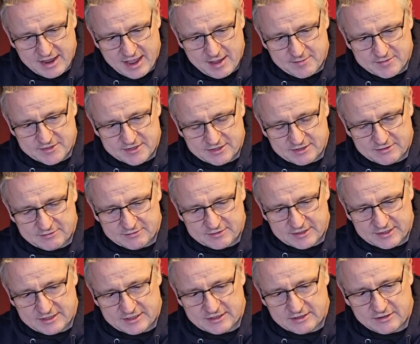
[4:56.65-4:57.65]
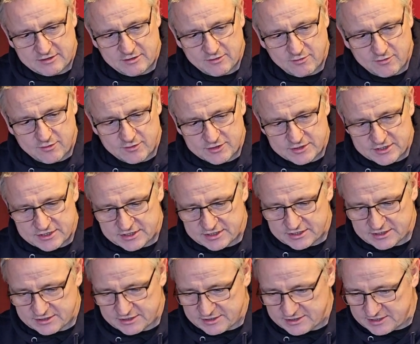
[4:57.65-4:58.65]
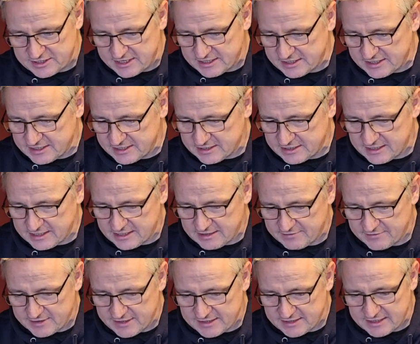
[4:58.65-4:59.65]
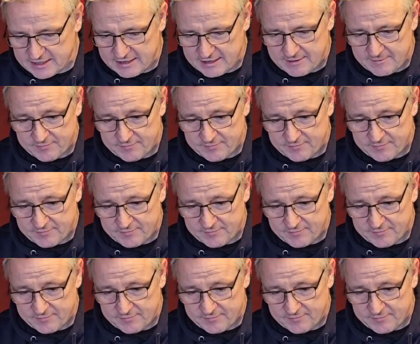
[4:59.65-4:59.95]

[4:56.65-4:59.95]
absolutely gorgeous consistency of this.